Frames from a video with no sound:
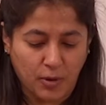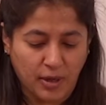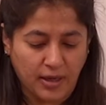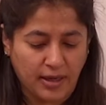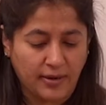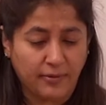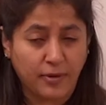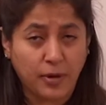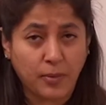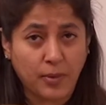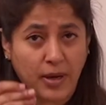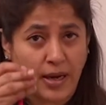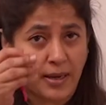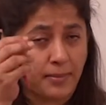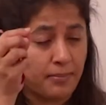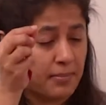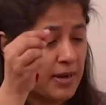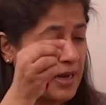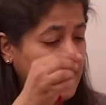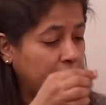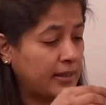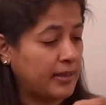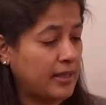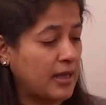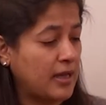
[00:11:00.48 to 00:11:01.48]
on everyone
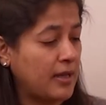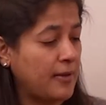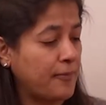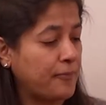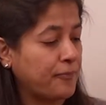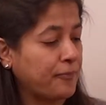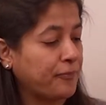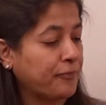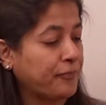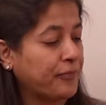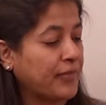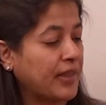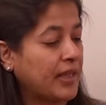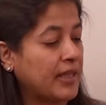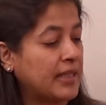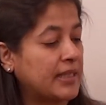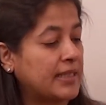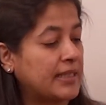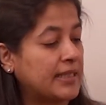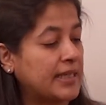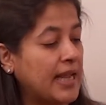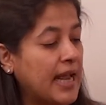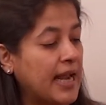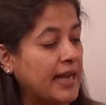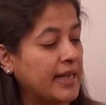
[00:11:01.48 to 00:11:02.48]
make the
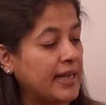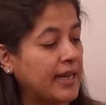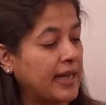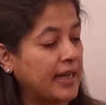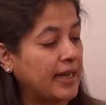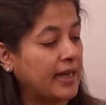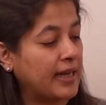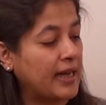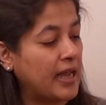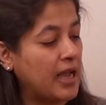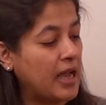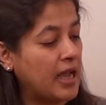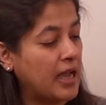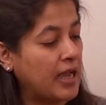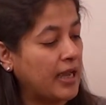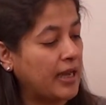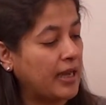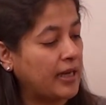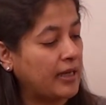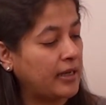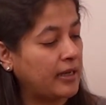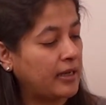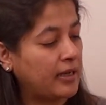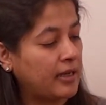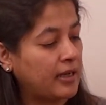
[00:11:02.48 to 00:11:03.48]
standing
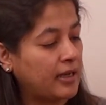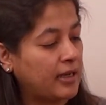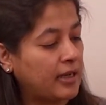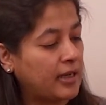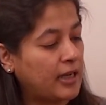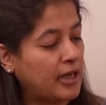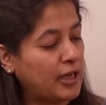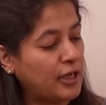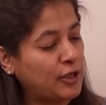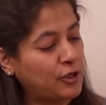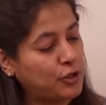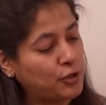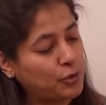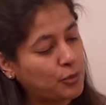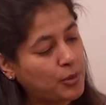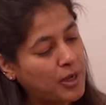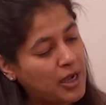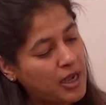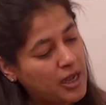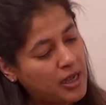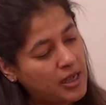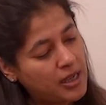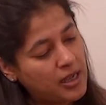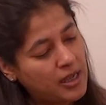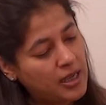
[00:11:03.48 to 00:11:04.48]
line into a
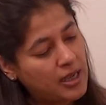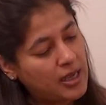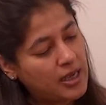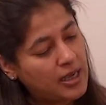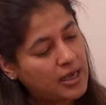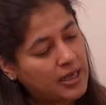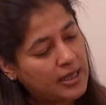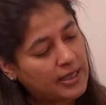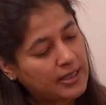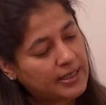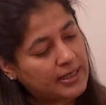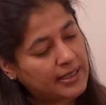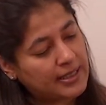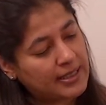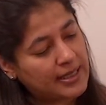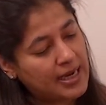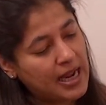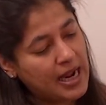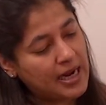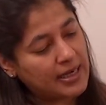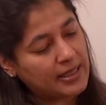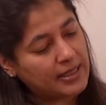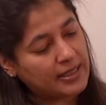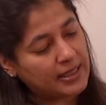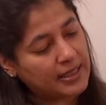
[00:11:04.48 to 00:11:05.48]

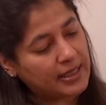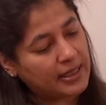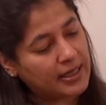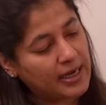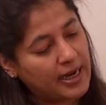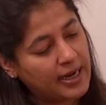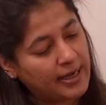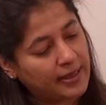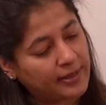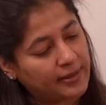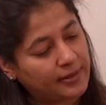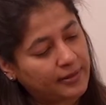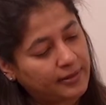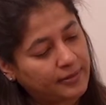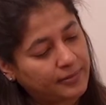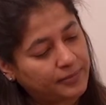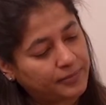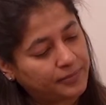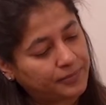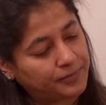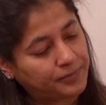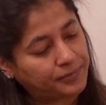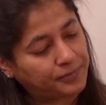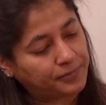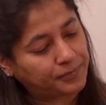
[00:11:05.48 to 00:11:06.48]
slanting line
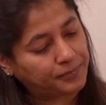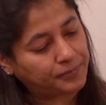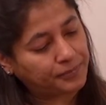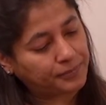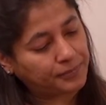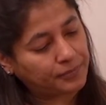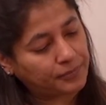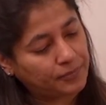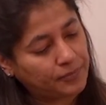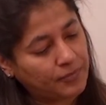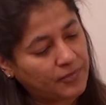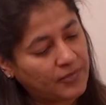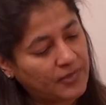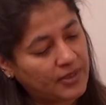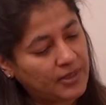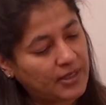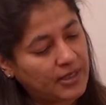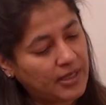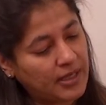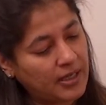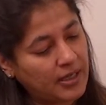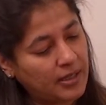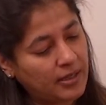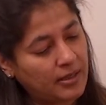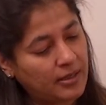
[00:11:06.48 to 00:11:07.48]

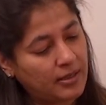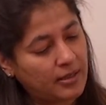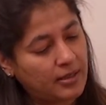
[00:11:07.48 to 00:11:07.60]
see